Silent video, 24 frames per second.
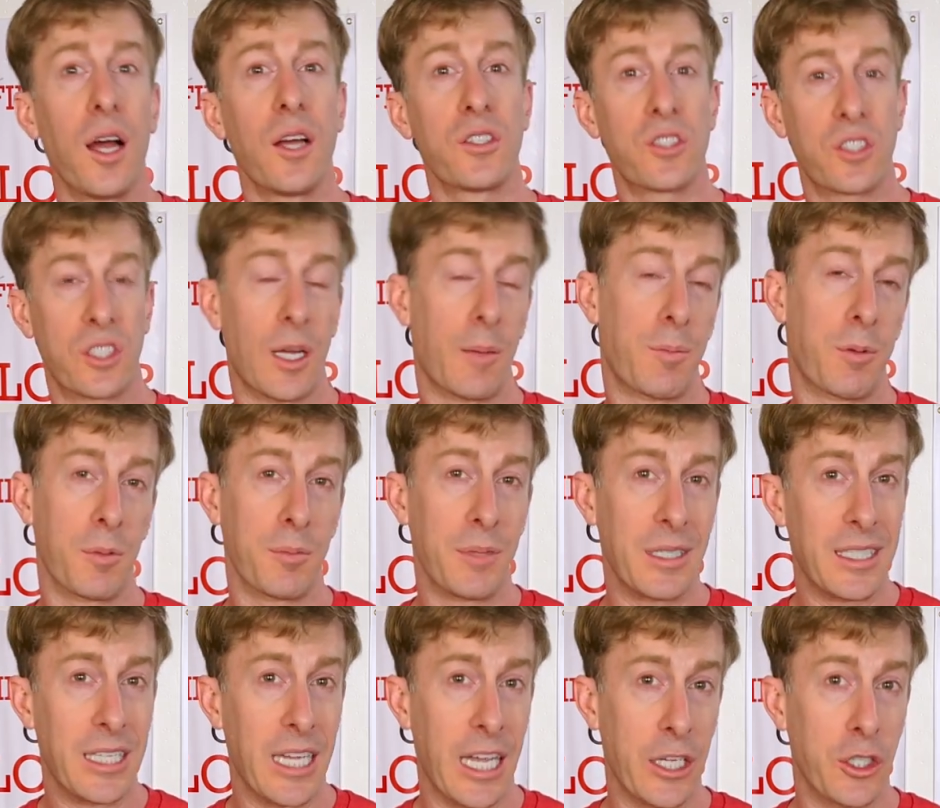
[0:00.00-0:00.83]

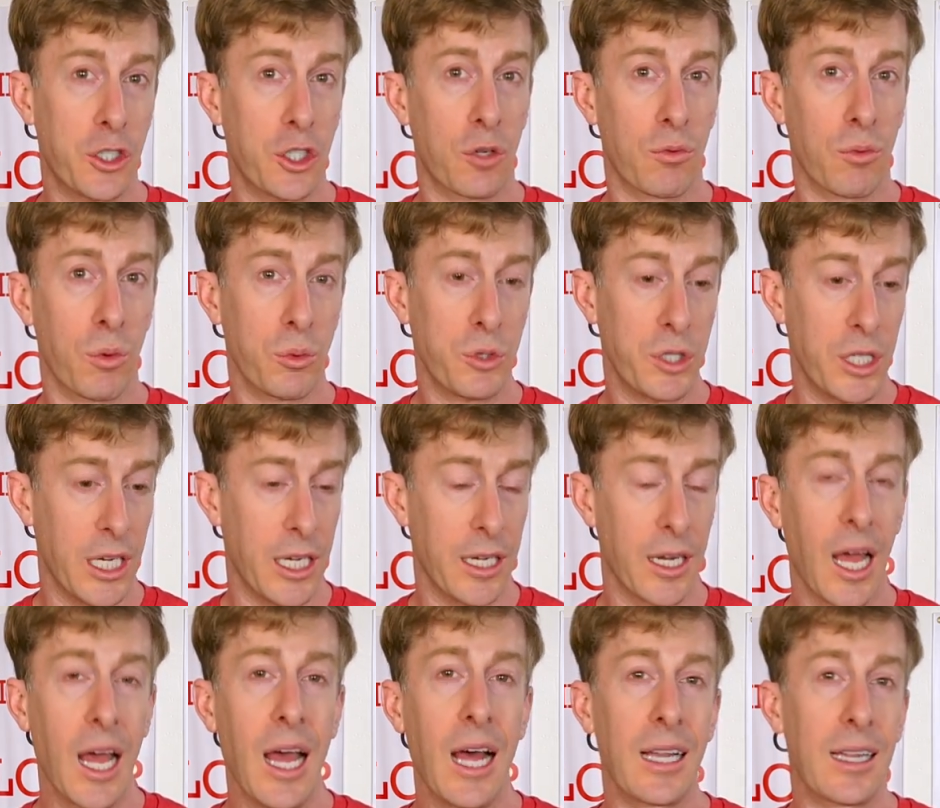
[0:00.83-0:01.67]
supplementation routine.
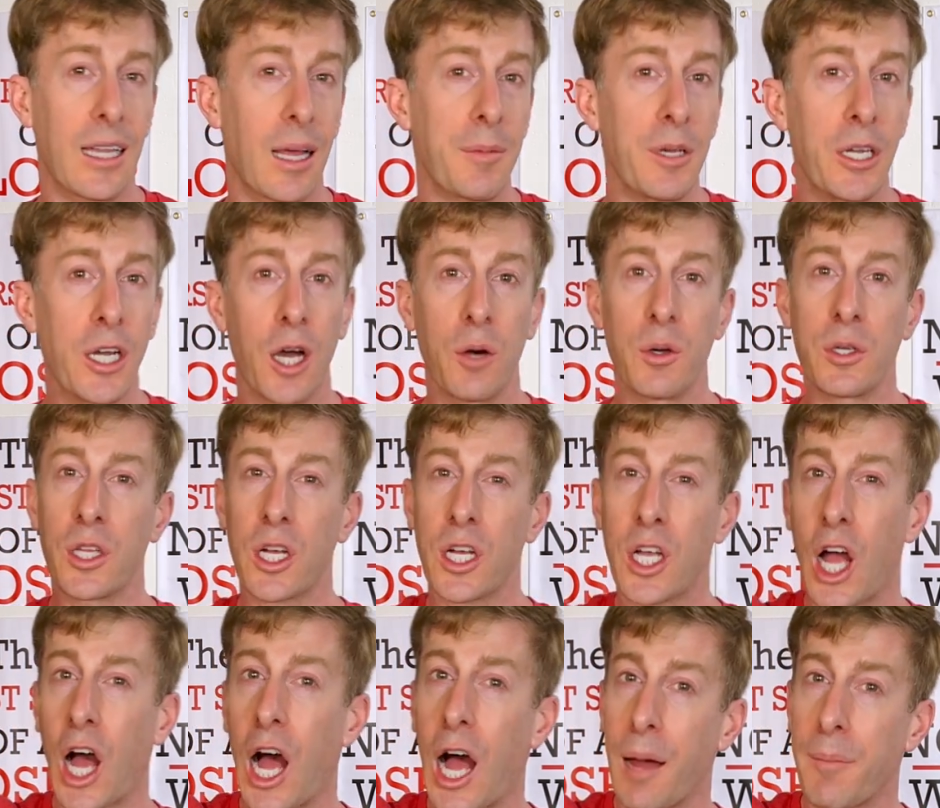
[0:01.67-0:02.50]
Let me know in the
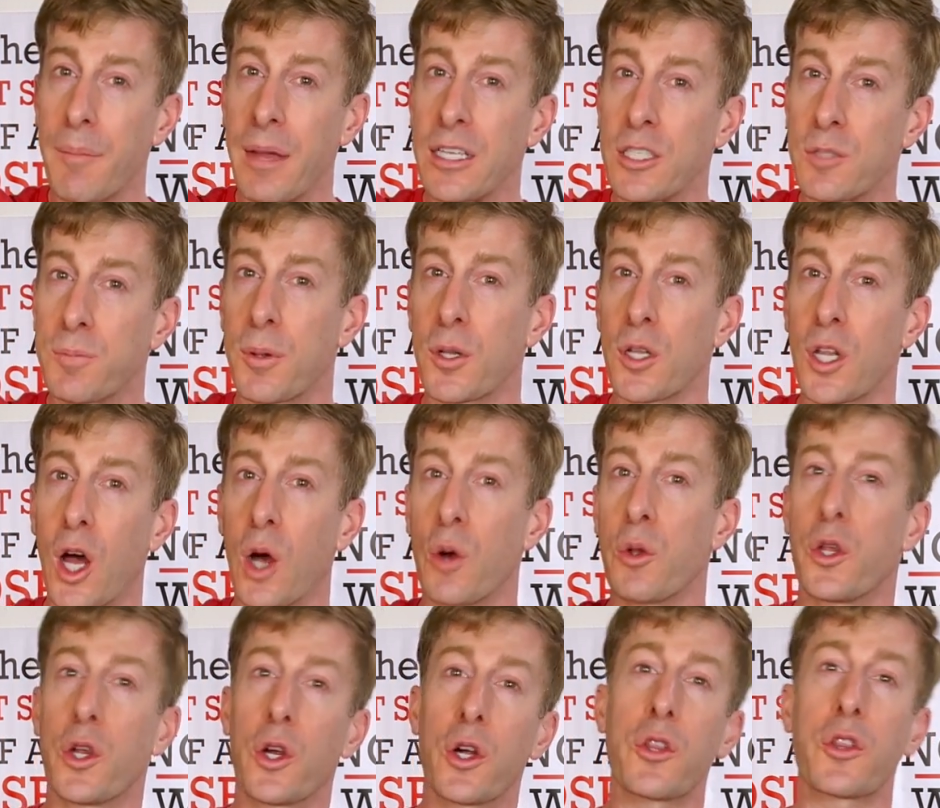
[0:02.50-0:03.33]
comments below
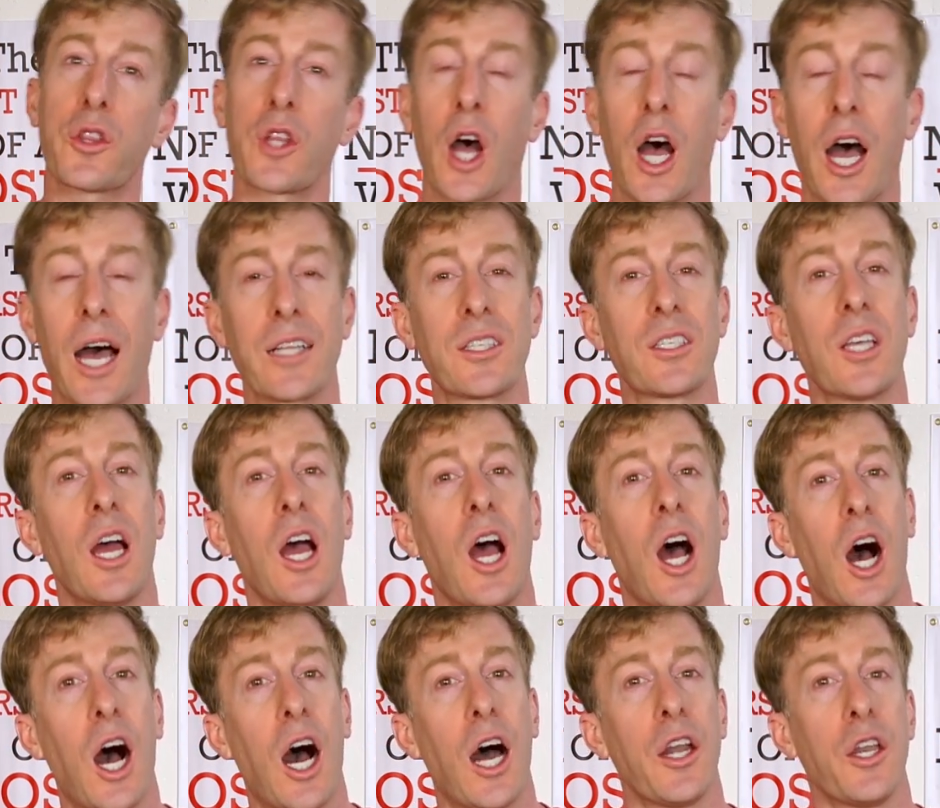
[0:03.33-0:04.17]
your thoughts
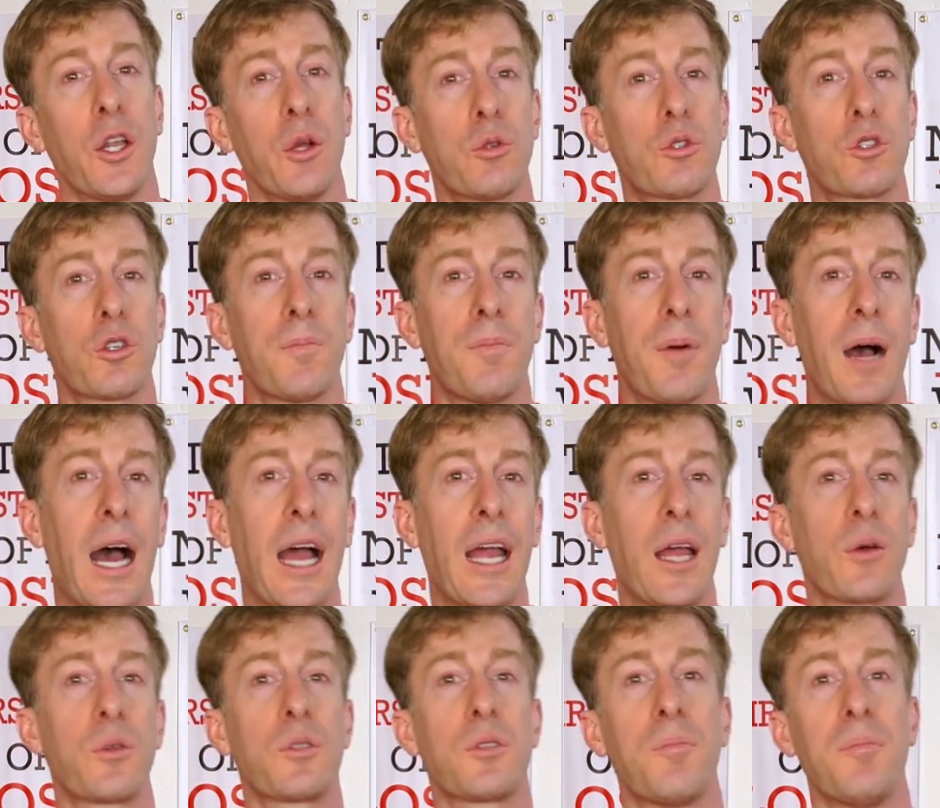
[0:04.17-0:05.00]
on
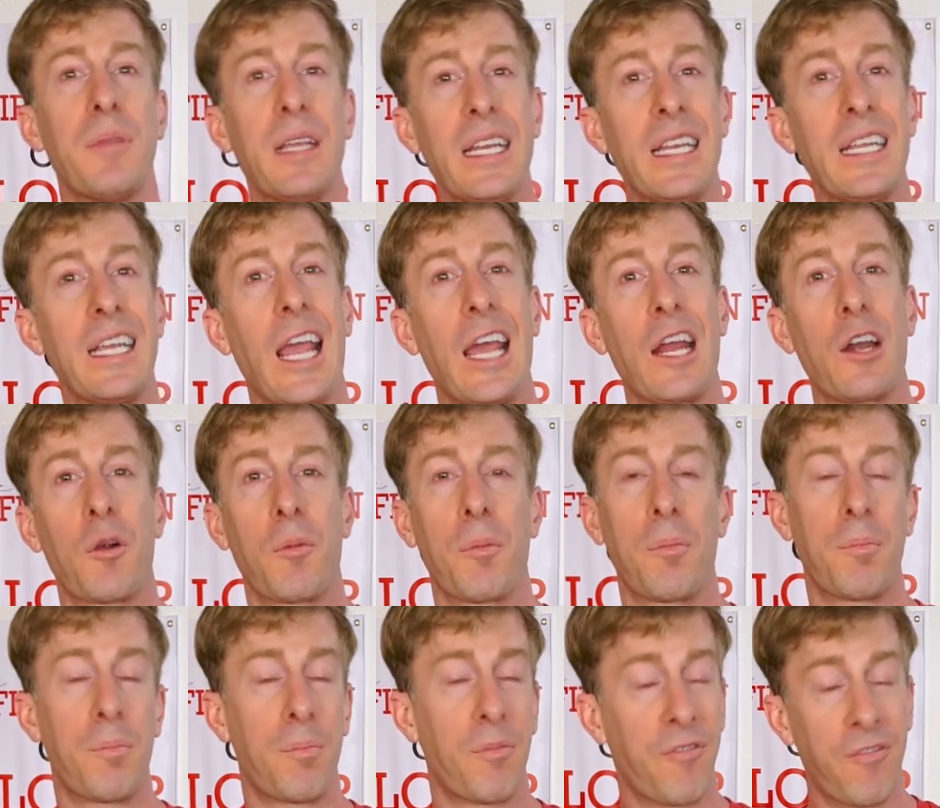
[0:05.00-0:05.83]
Nutrabio's Mediator
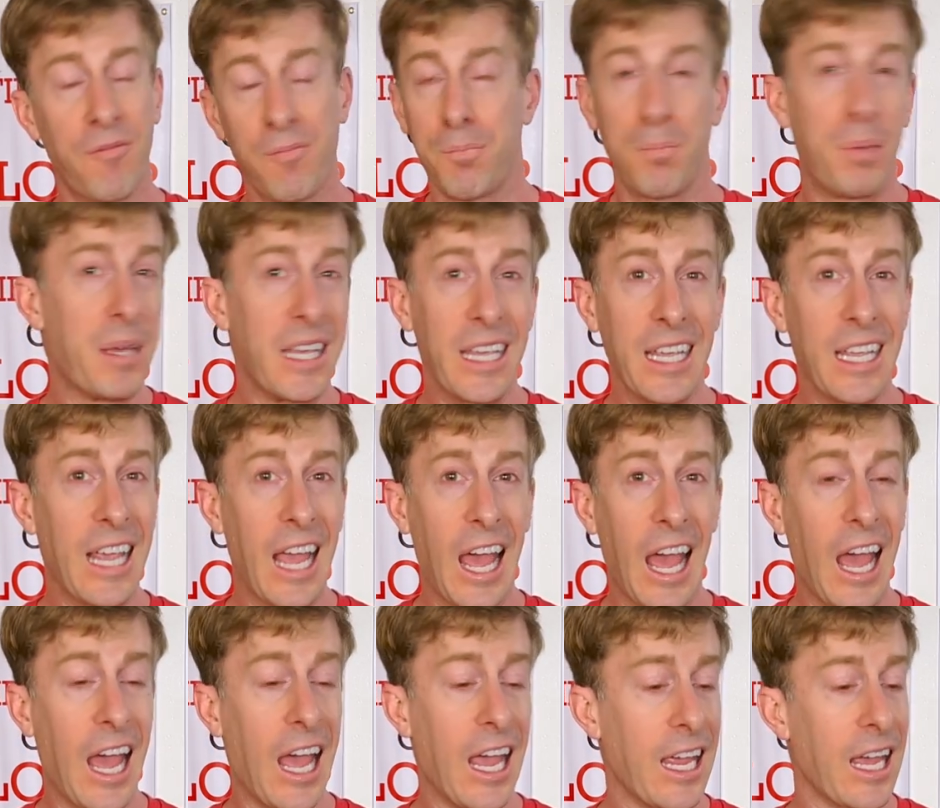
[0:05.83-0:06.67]

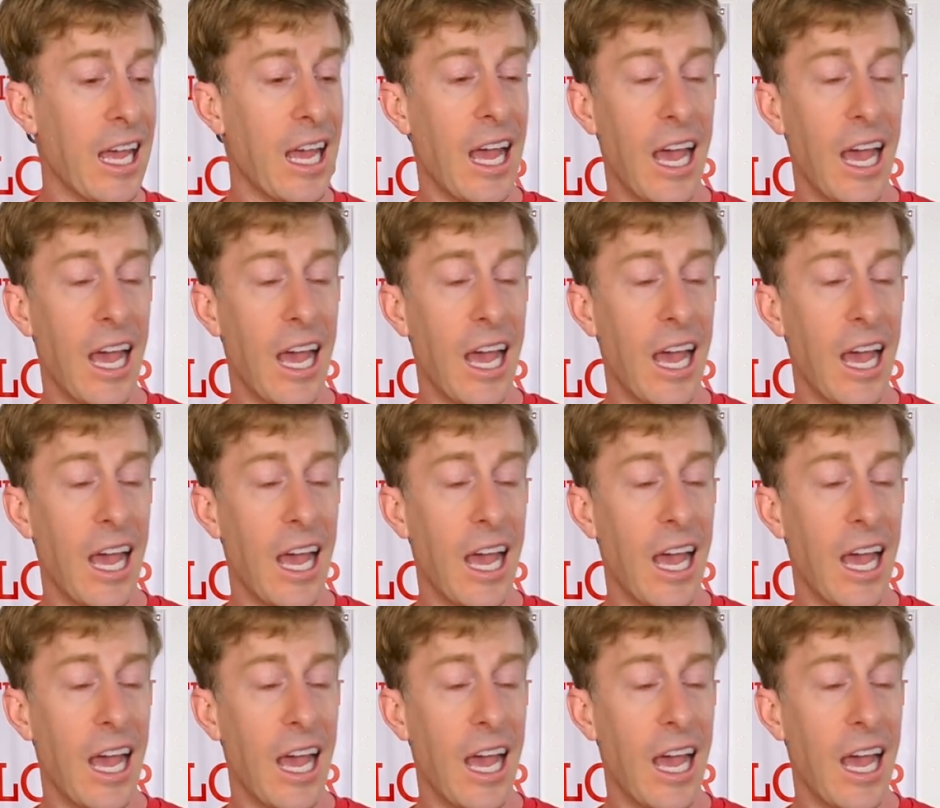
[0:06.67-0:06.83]
PA,